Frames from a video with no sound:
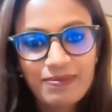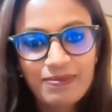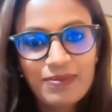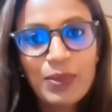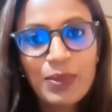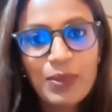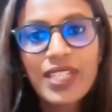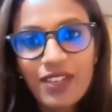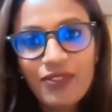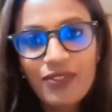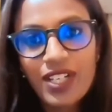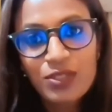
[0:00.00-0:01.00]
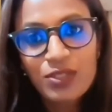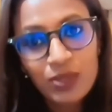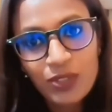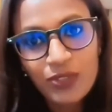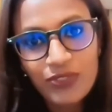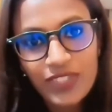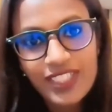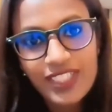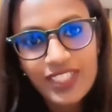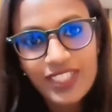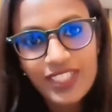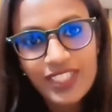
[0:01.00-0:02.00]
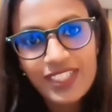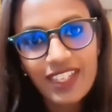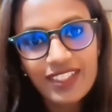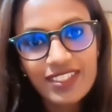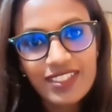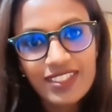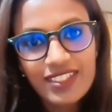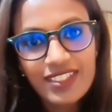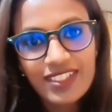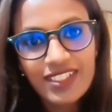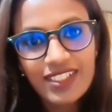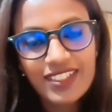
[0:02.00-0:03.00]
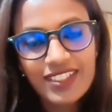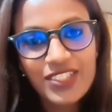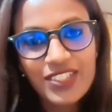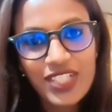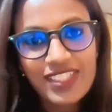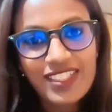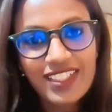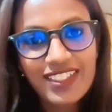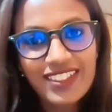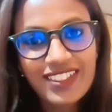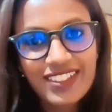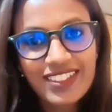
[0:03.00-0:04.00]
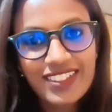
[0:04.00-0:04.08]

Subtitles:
Maybe we can have Atul go first and then Chansa.